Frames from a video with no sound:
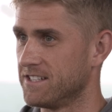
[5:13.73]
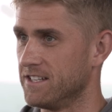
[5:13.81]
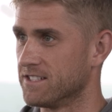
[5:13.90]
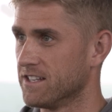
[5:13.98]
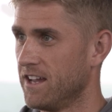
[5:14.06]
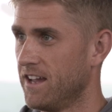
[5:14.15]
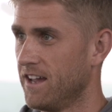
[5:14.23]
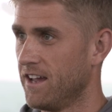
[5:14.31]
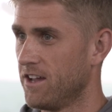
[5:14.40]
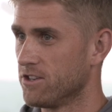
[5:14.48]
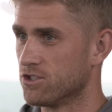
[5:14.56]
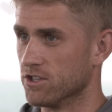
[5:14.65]
is
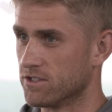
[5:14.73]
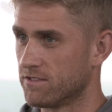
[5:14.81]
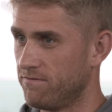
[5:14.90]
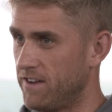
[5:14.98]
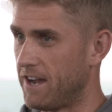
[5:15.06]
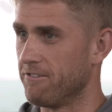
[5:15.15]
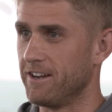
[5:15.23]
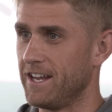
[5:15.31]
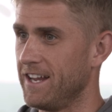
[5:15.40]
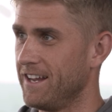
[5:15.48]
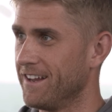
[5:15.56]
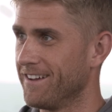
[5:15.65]
just
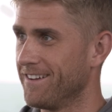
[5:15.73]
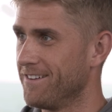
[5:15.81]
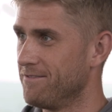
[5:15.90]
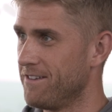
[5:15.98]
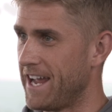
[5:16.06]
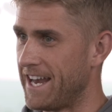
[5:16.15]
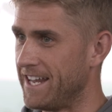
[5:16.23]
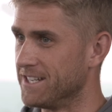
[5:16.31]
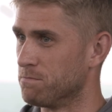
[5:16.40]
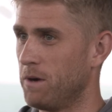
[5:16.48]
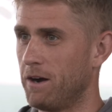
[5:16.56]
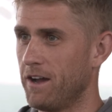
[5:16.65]
very in
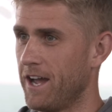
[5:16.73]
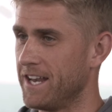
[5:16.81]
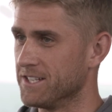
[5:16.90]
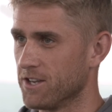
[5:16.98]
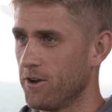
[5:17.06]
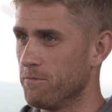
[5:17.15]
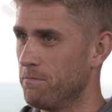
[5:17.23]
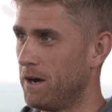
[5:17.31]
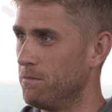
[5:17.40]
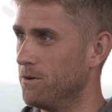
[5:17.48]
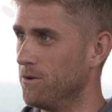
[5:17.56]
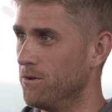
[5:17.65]
his own bubble.